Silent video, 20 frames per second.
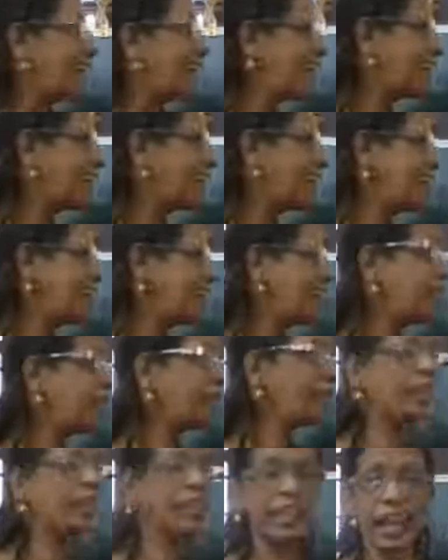And
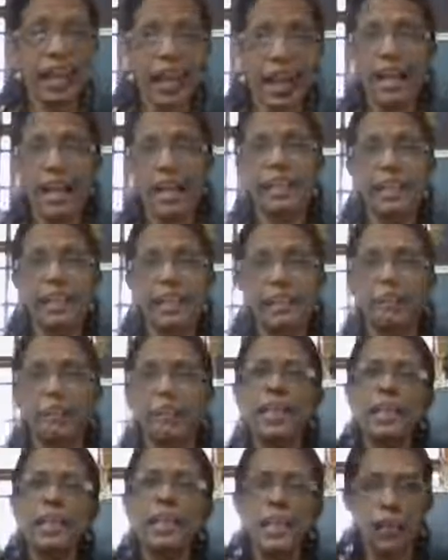when we add
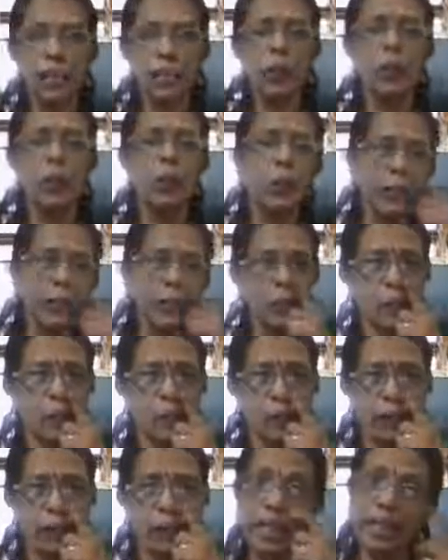barium chloride
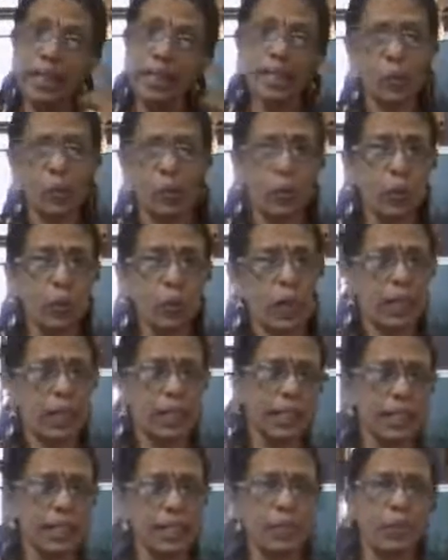solution, that is also
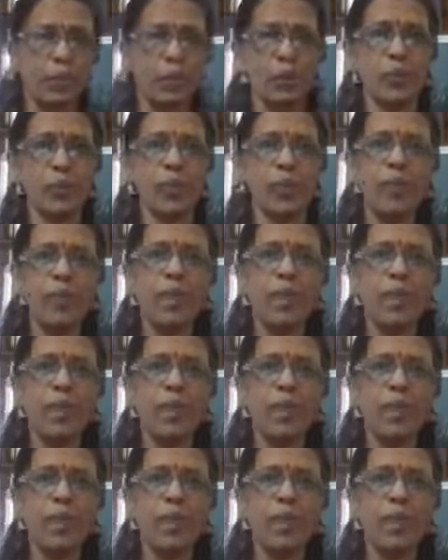colorless solution.